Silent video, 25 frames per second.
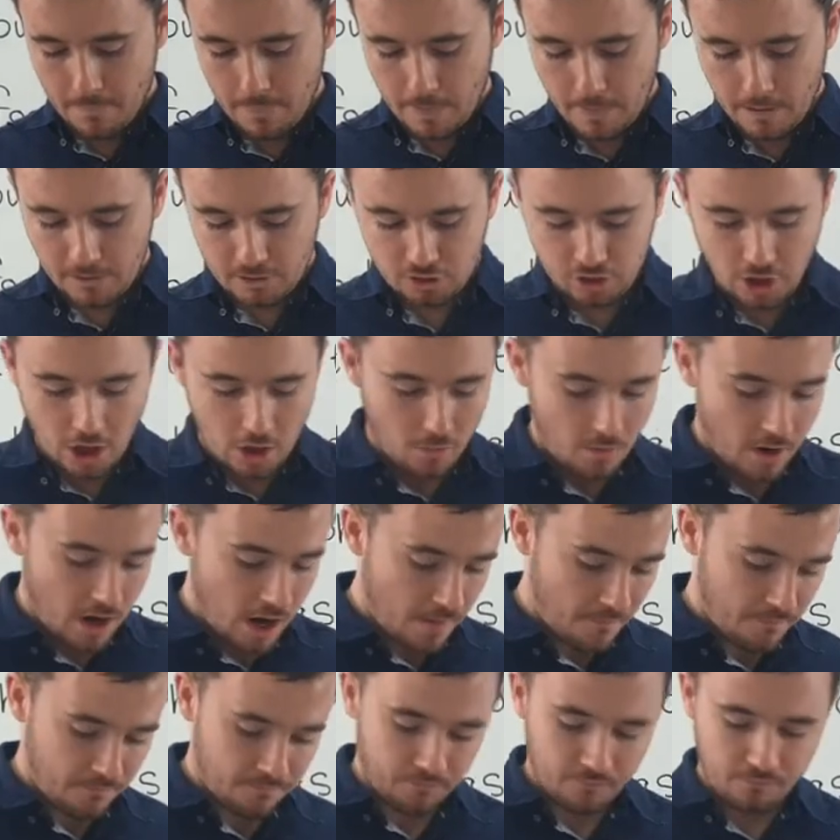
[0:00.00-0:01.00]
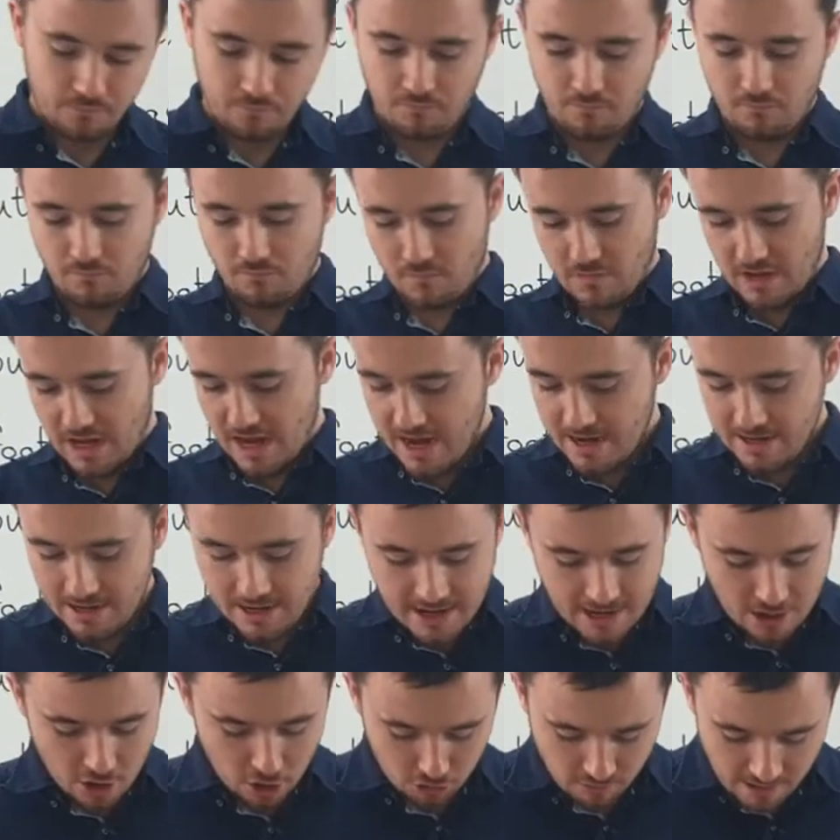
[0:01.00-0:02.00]
So in
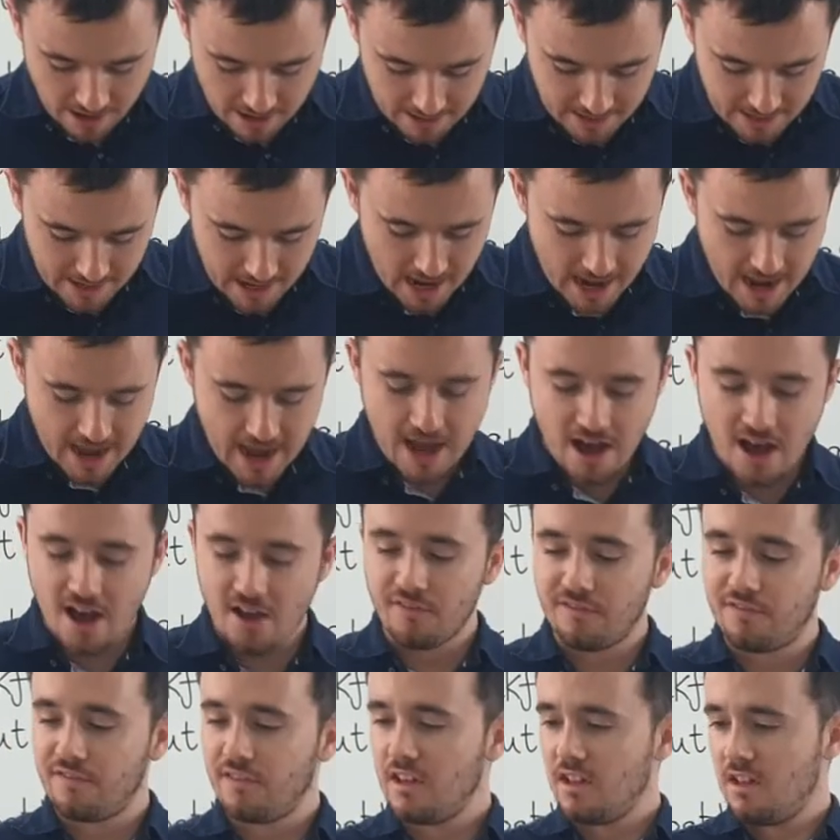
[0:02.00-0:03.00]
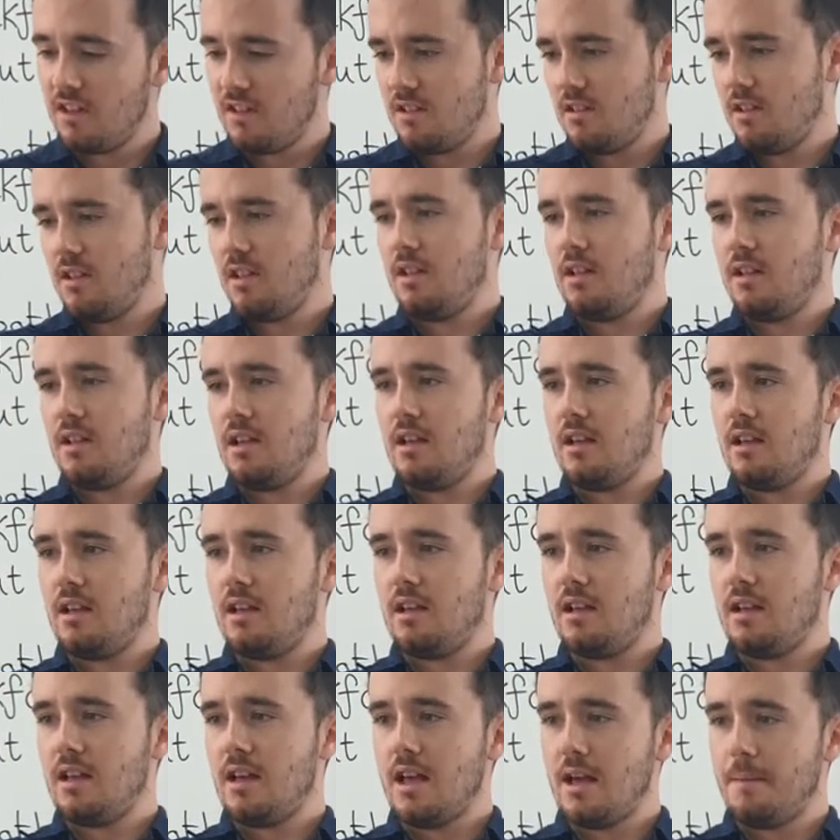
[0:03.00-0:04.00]
here already I have
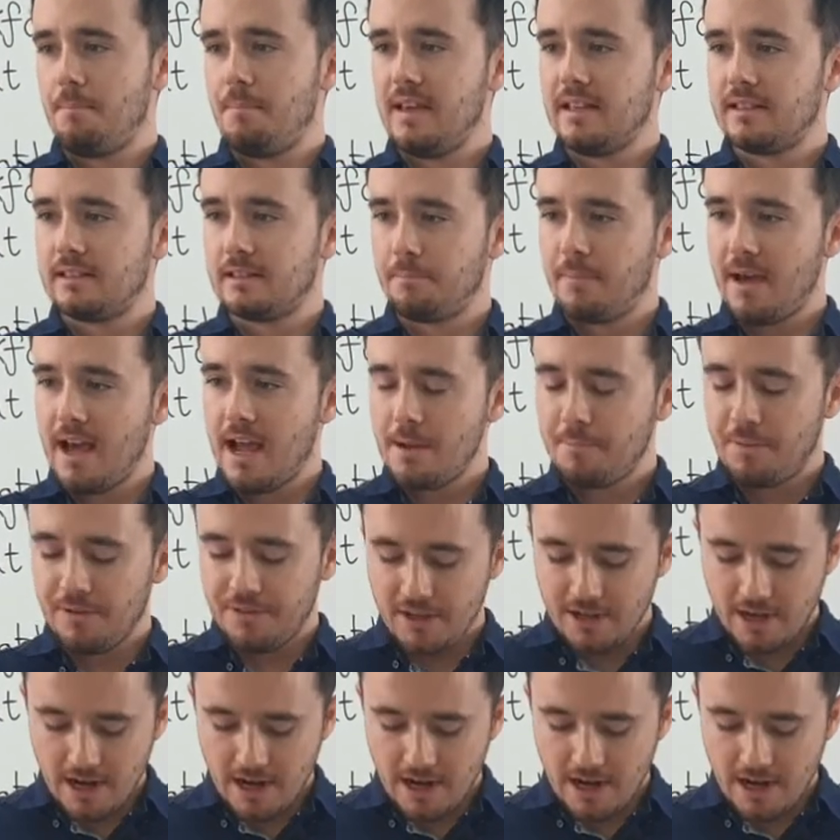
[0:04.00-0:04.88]
a piece of paper that I